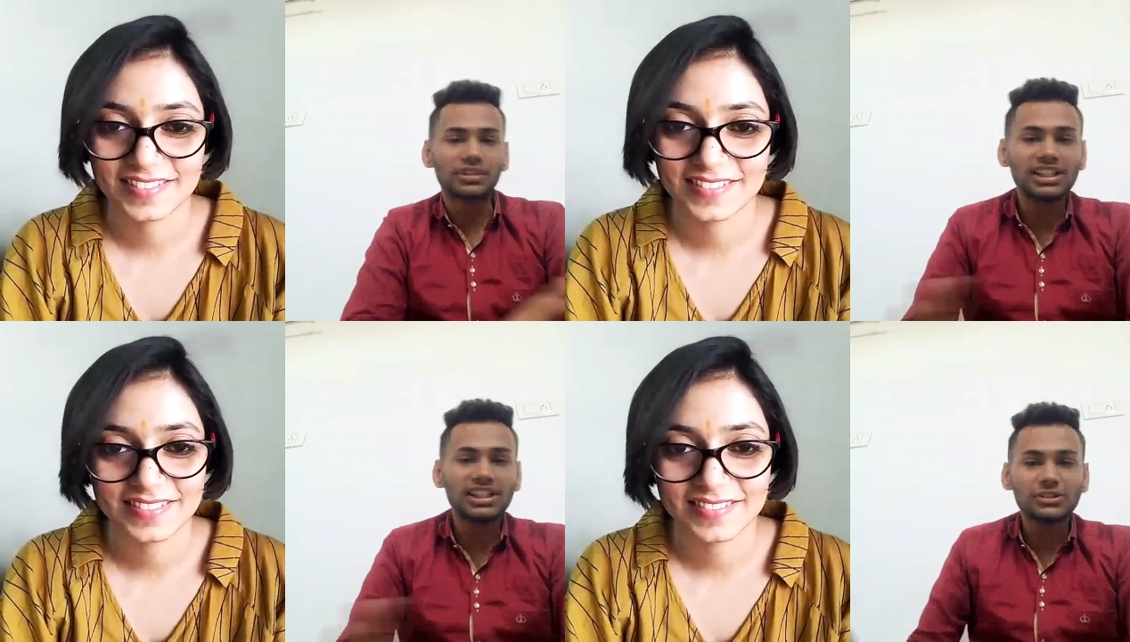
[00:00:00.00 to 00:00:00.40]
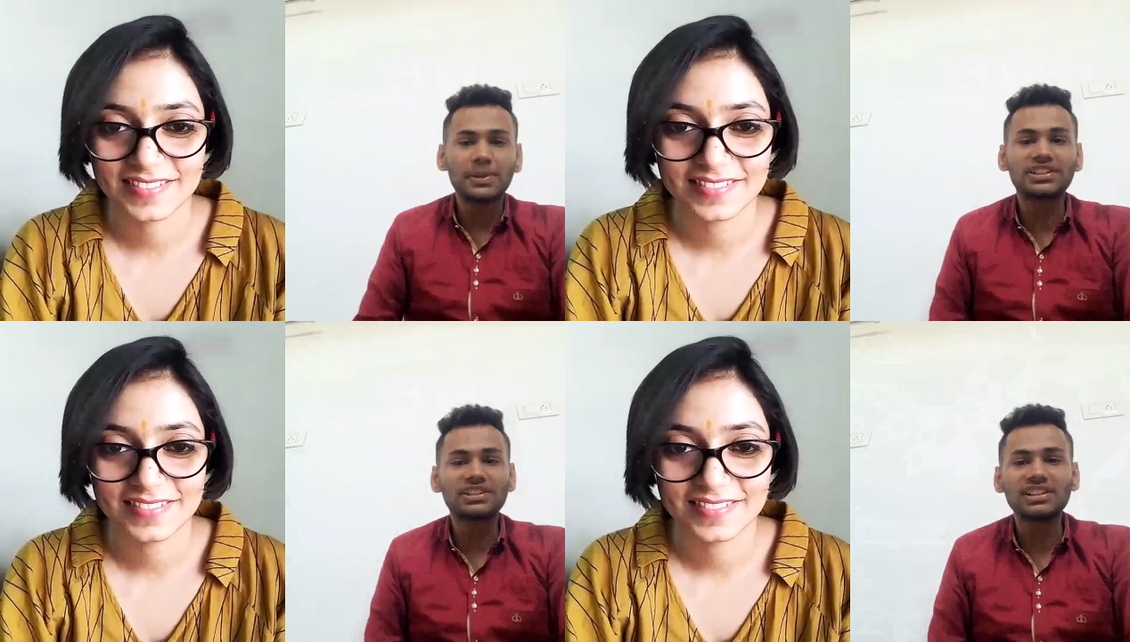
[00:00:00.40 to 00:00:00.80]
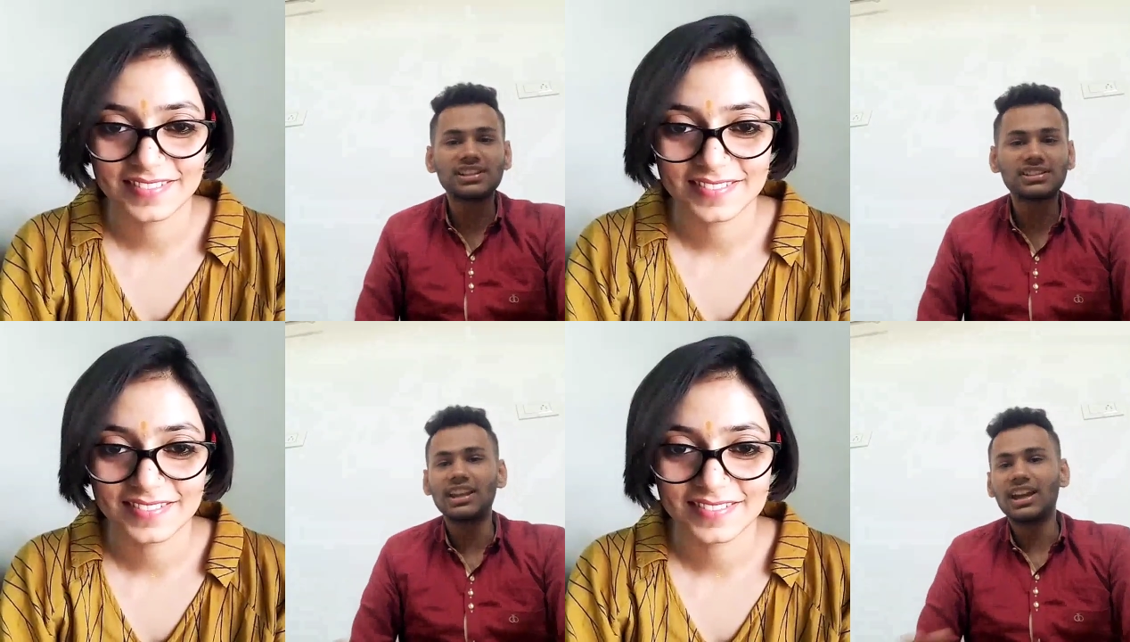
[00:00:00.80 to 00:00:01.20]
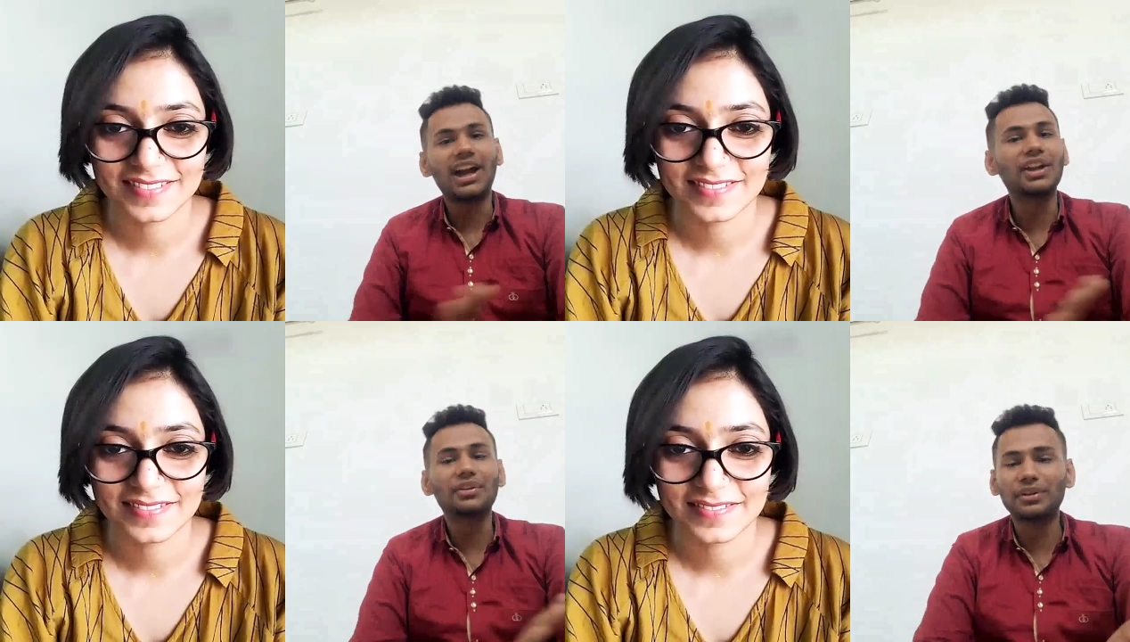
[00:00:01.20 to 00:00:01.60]
Speaker 1: totally speechless.
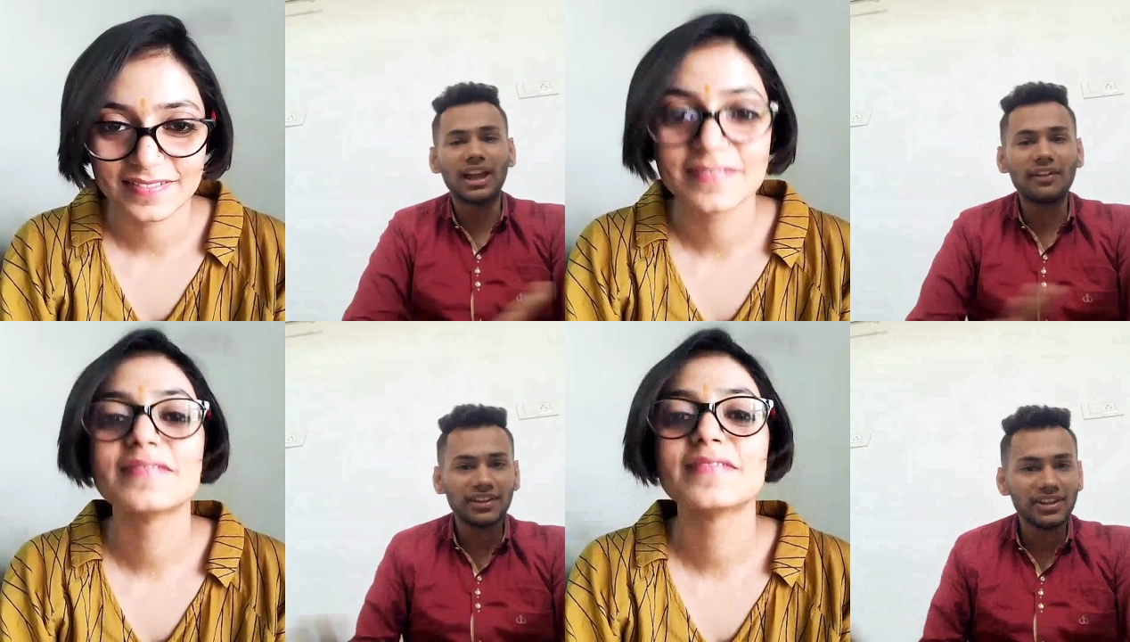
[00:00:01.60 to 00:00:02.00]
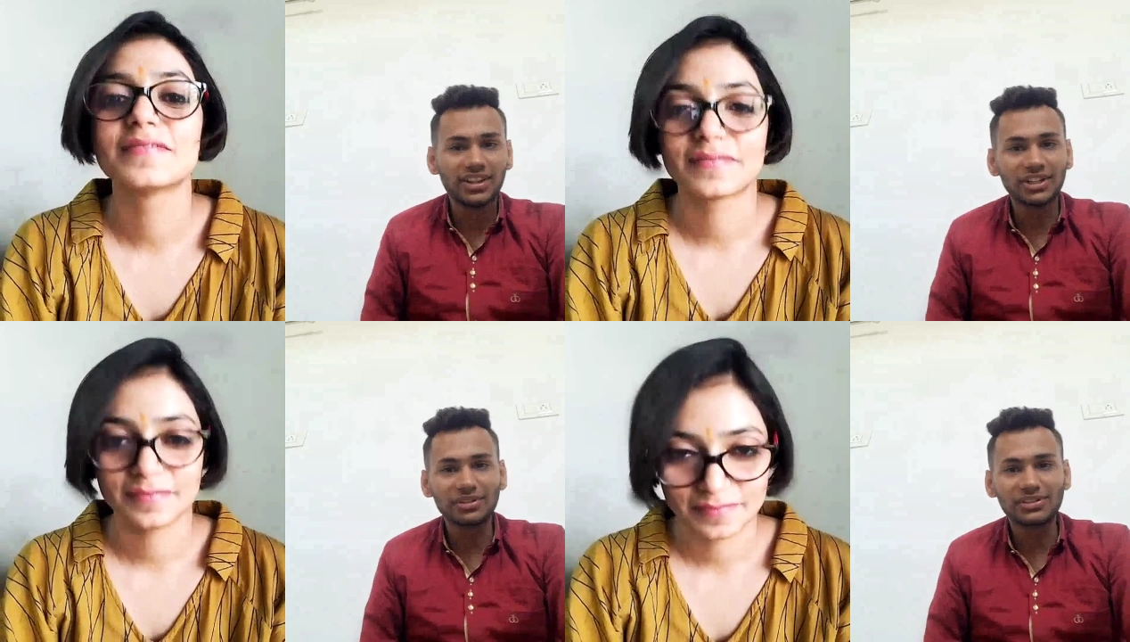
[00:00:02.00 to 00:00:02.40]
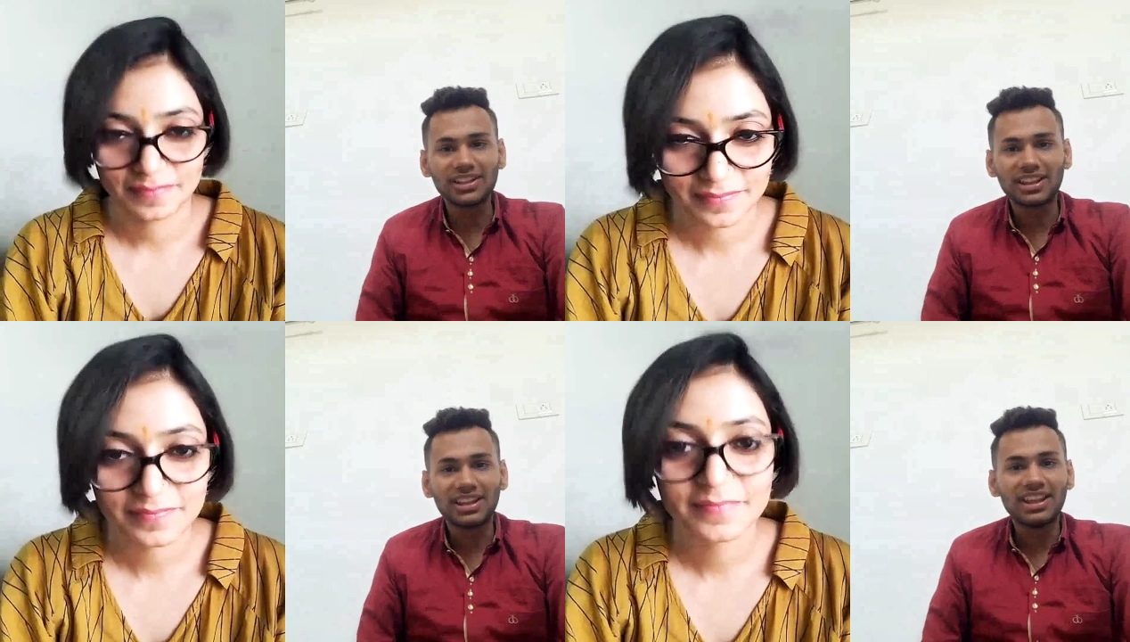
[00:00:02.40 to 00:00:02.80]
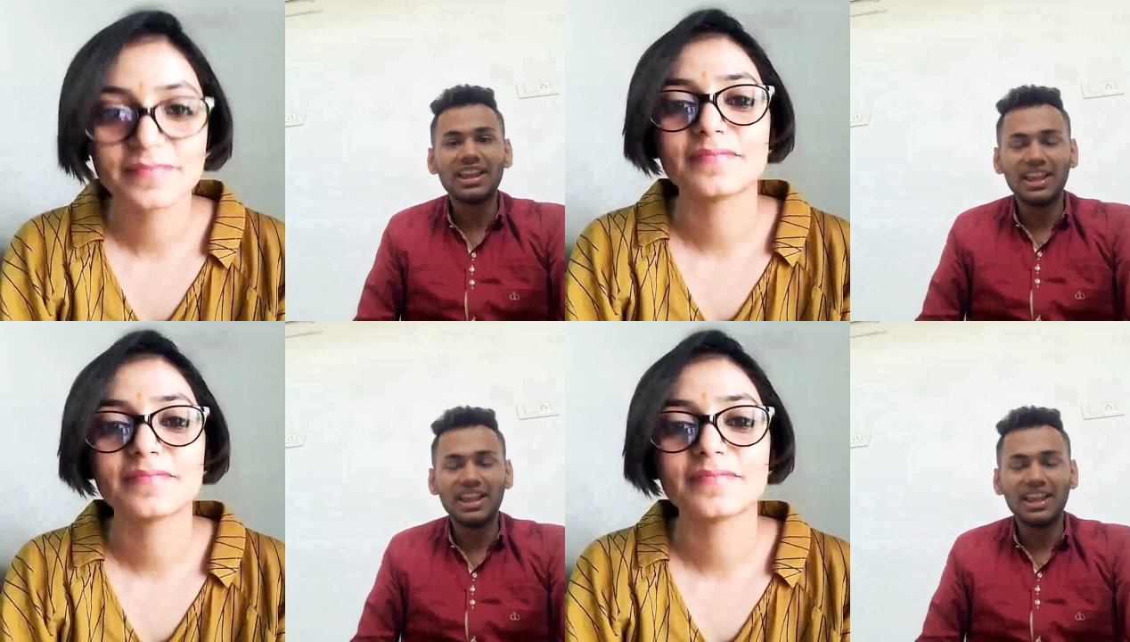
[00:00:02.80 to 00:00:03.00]
I don't have anything to say.